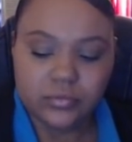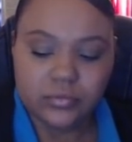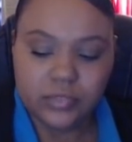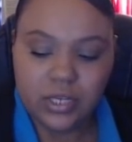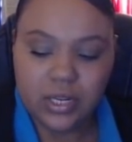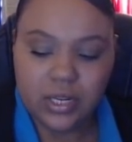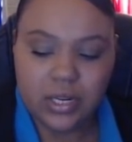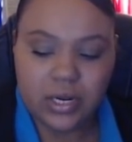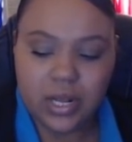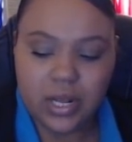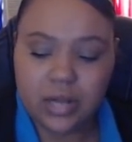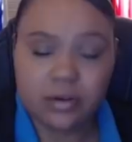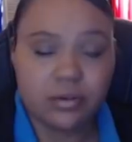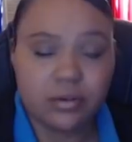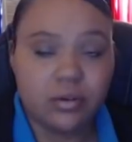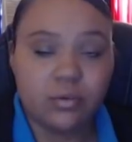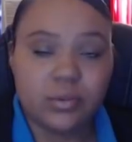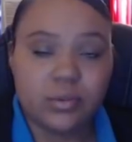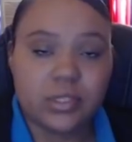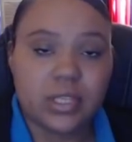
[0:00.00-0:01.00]
And I don't
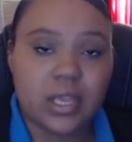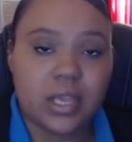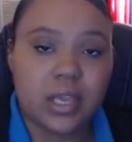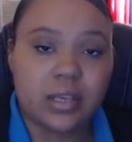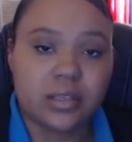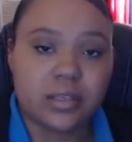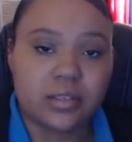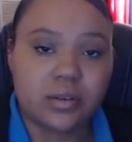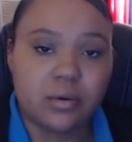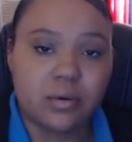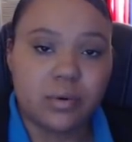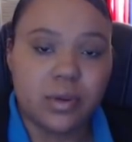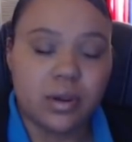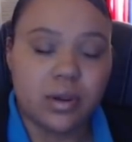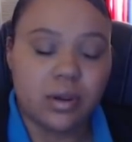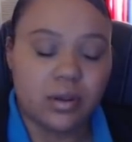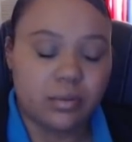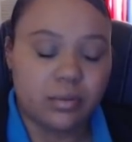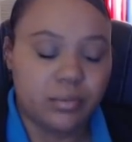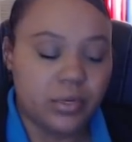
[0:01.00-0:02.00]
know what the heck is going
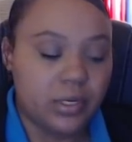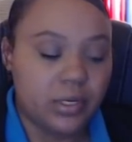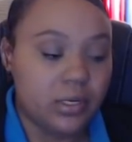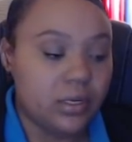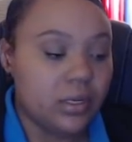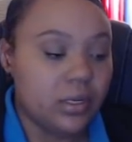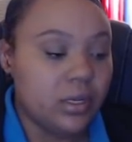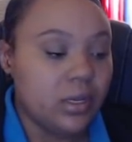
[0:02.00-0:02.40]
on, but